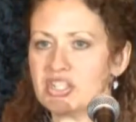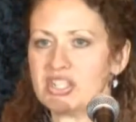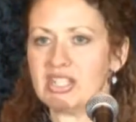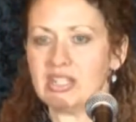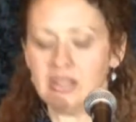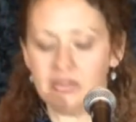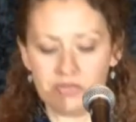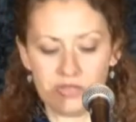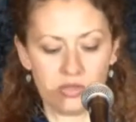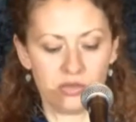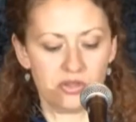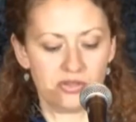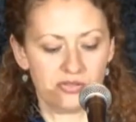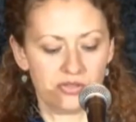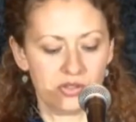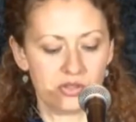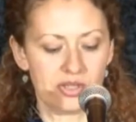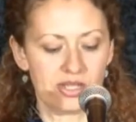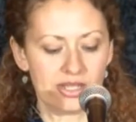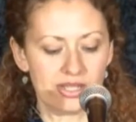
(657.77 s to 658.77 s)
Just to give you
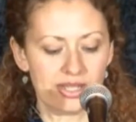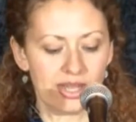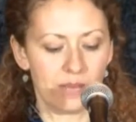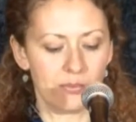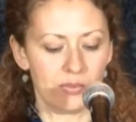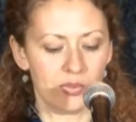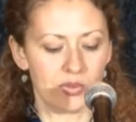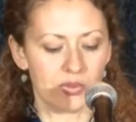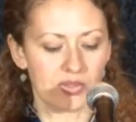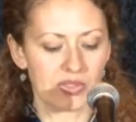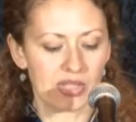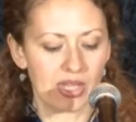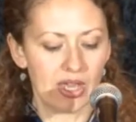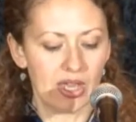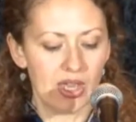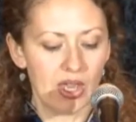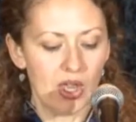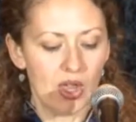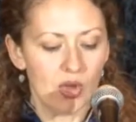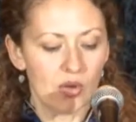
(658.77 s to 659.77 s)
a few
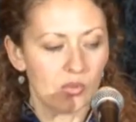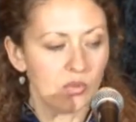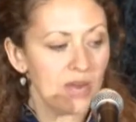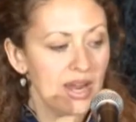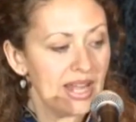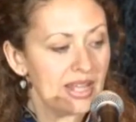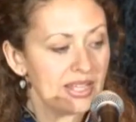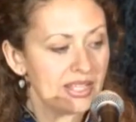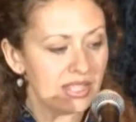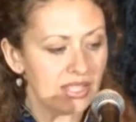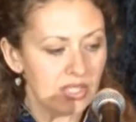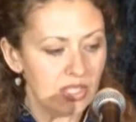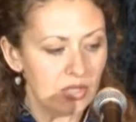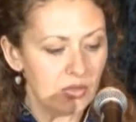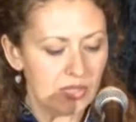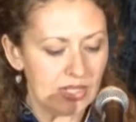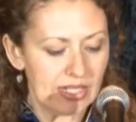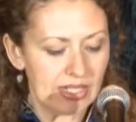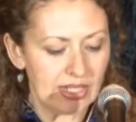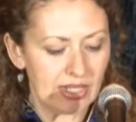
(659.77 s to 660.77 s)
examples race
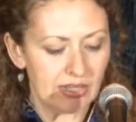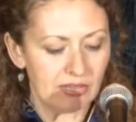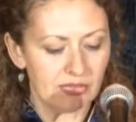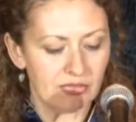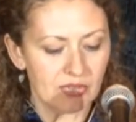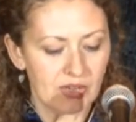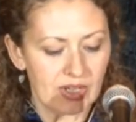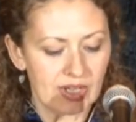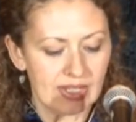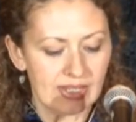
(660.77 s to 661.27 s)
unity, for